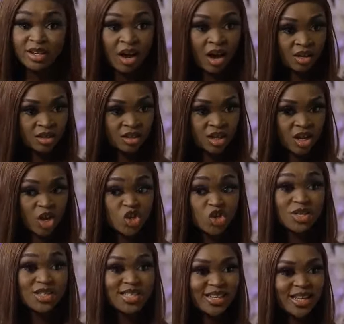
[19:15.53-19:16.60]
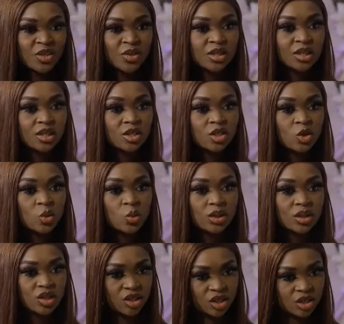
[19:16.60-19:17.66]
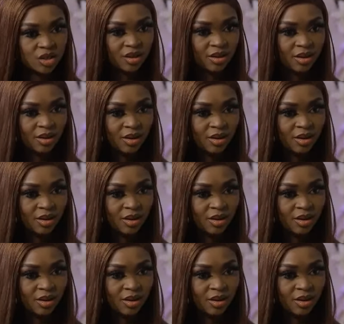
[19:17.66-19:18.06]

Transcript: My God, you needed to see the switch.